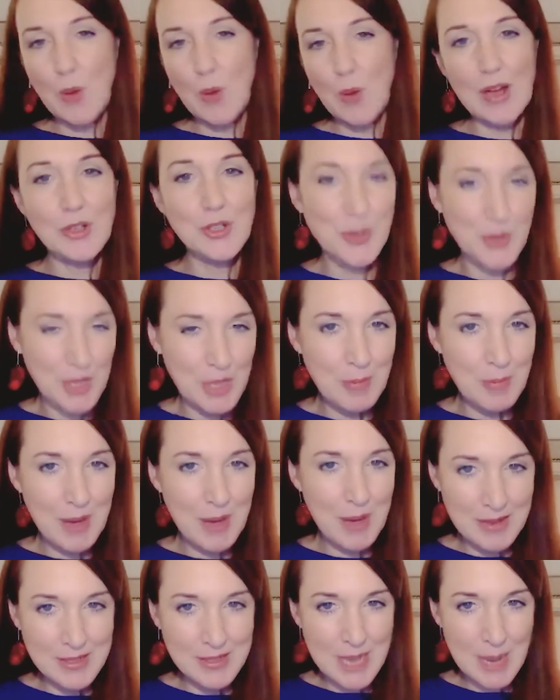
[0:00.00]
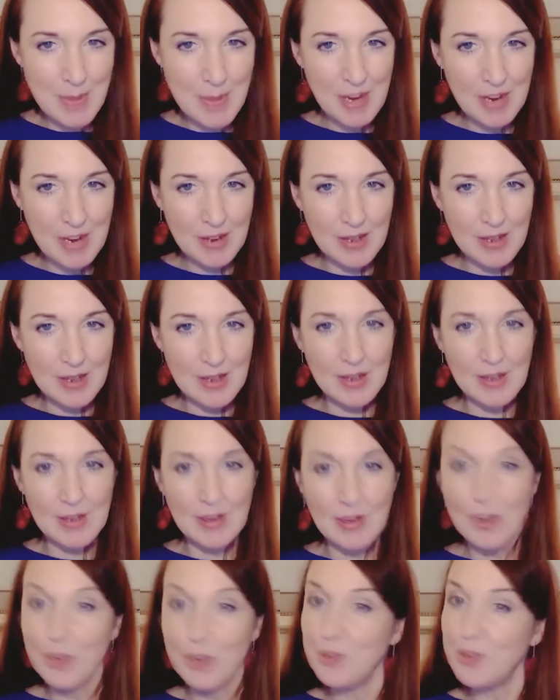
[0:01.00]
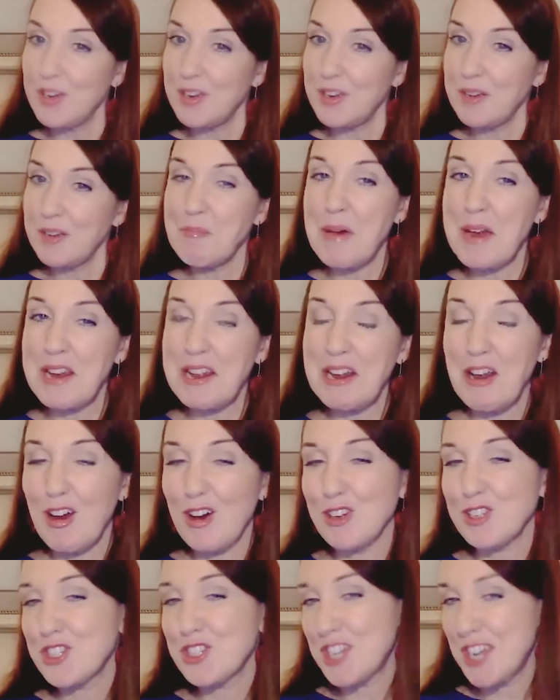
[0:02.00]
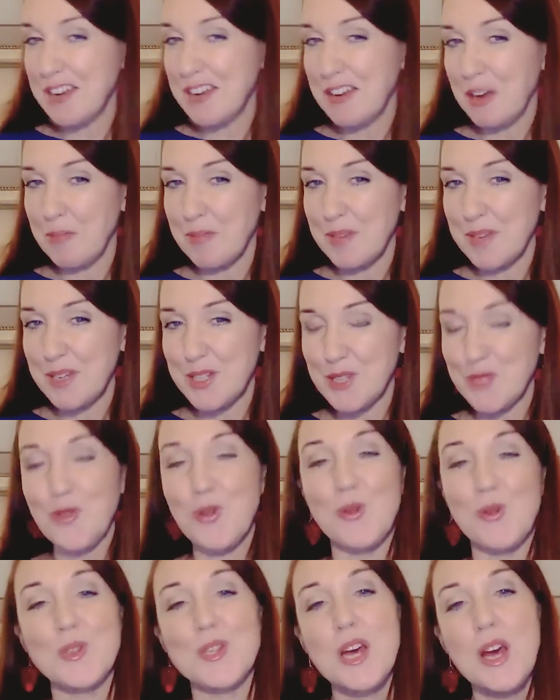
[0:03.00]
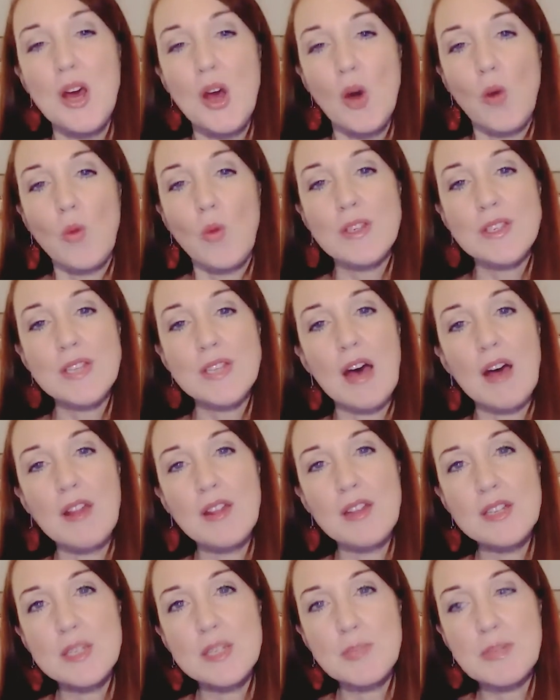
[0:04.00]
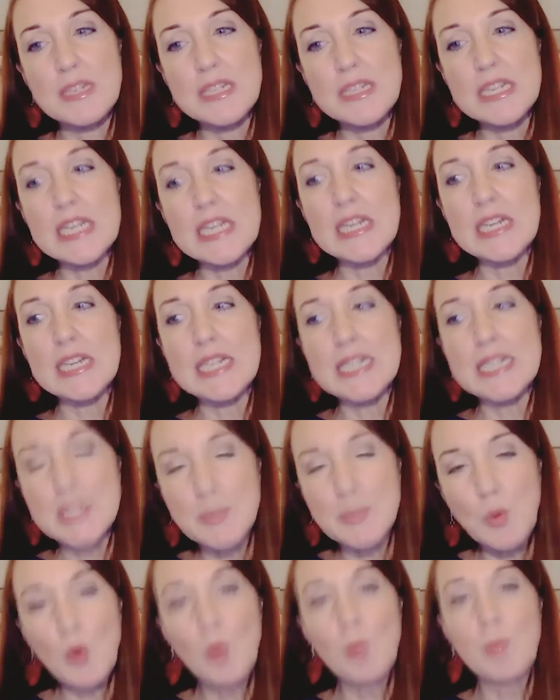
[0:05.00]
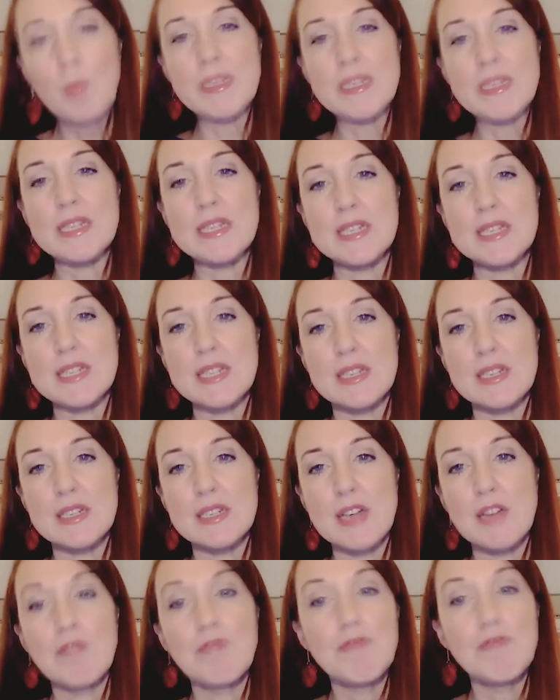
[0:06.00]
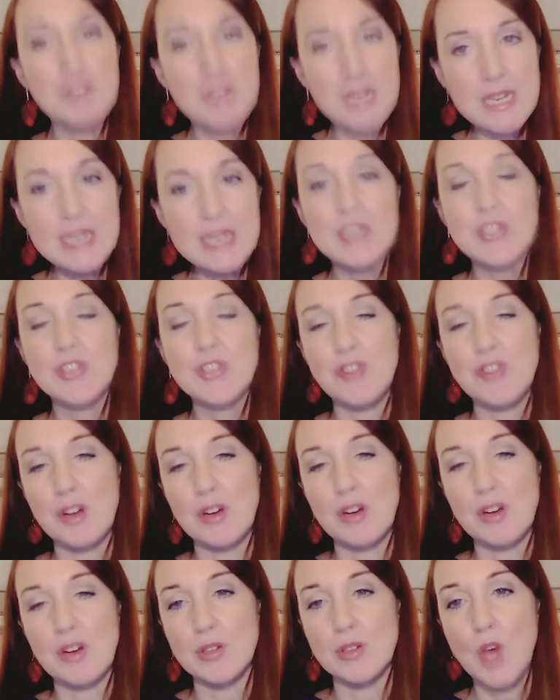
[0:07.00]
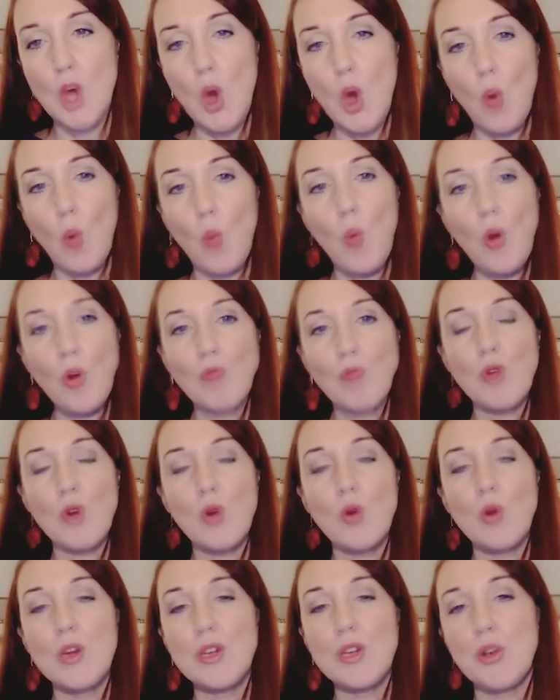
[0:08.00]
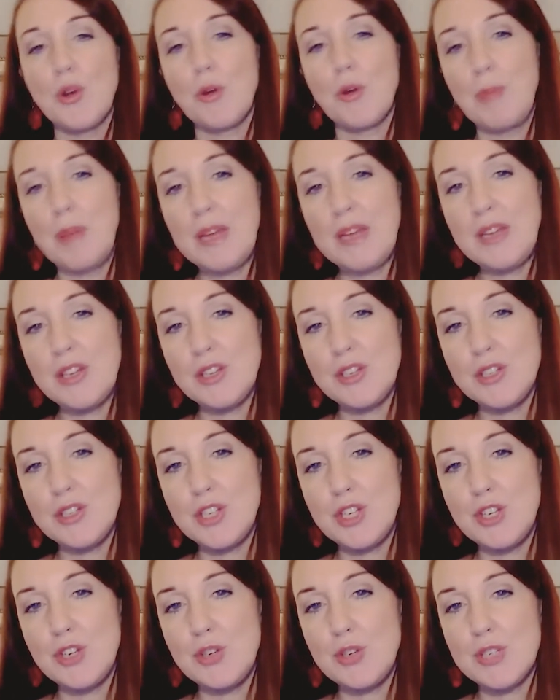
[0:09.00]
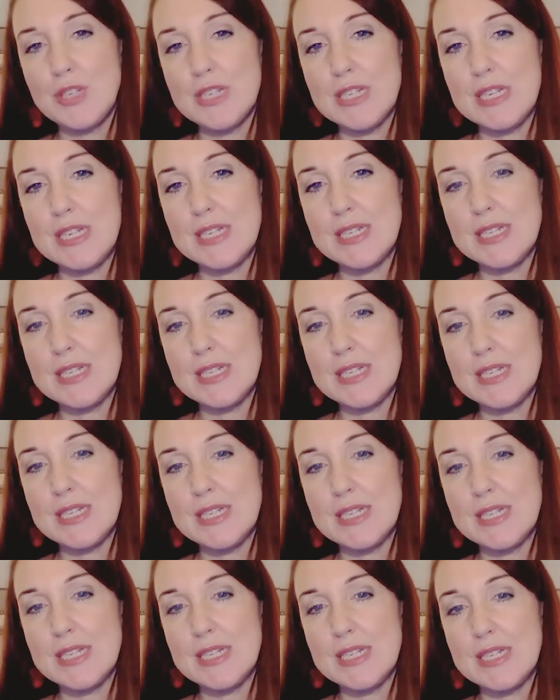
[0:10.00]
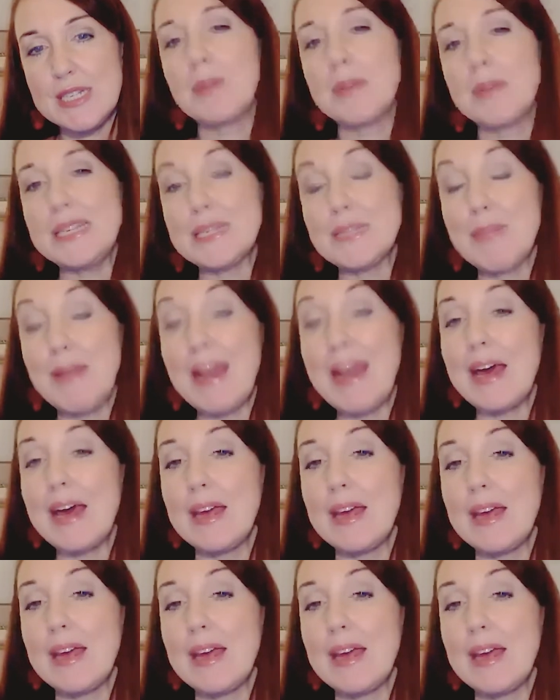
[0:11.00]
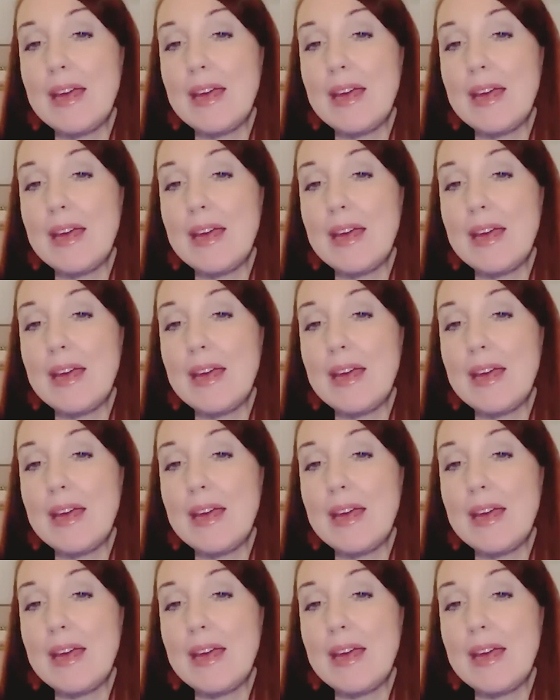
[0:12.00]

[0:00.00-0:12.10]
well during the pandemic, including many large tech companies, of course, whilst others, particularly small businesses, have really struggled. What role, in your opinion, do you see tech companies playing in